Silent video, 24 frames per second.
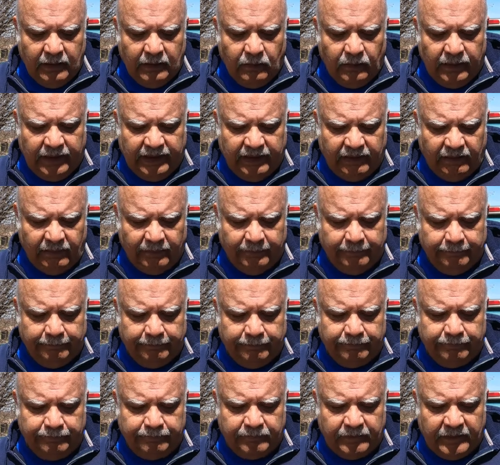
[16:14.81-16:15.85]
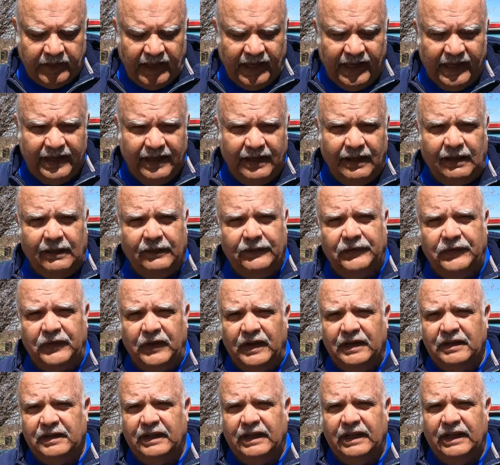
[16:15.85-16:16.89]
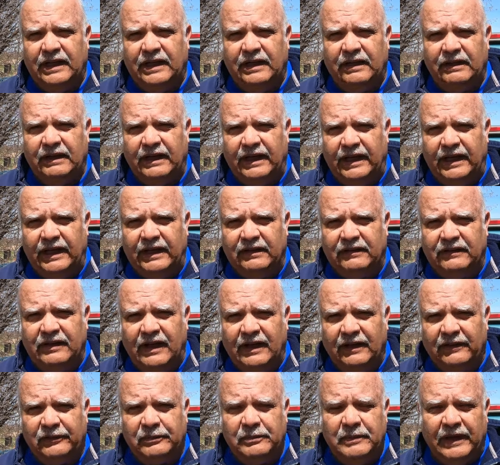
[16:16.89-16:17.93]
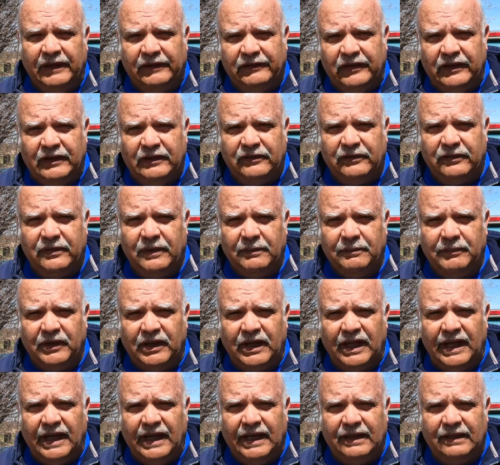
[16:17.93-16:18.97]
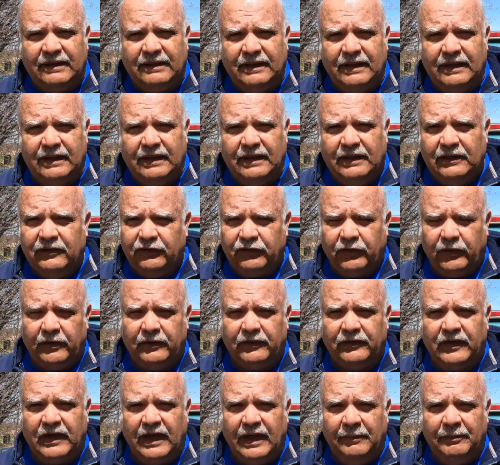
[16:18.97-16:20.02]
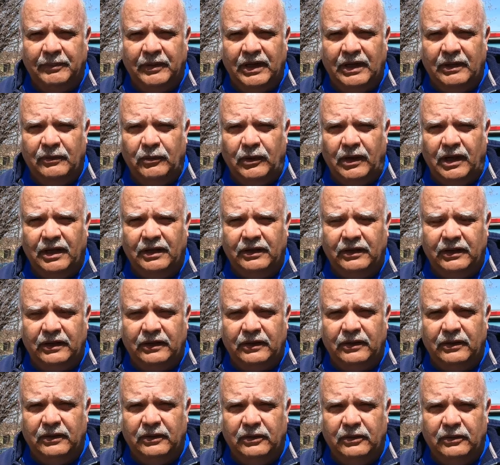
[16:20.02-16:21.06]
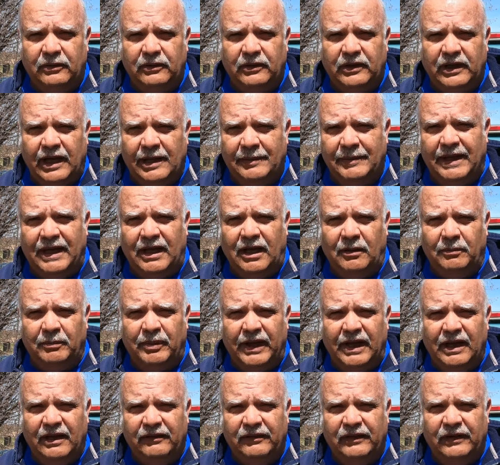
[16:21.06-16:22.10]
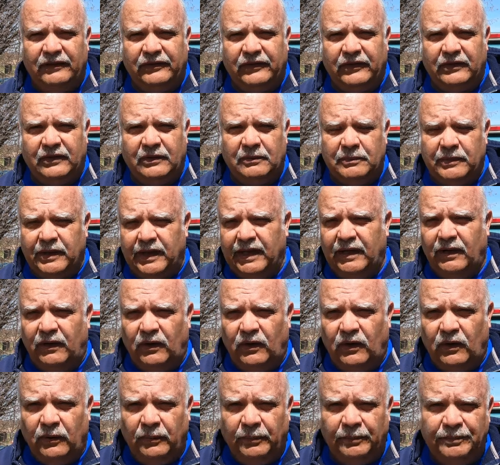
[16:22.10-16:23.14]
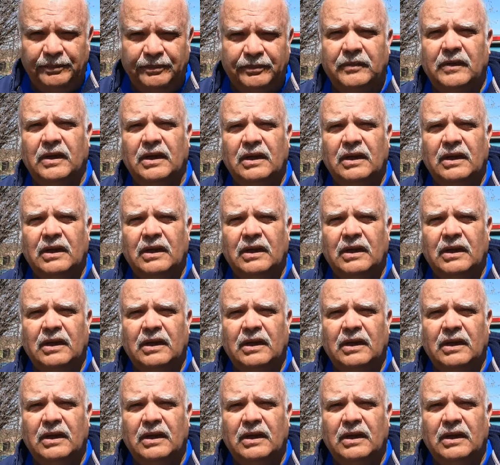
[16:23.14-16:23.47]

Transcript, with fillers: Well, I all of a sudden get a text message from the guy at the insurance company wanting to come out, pay a visit to my home,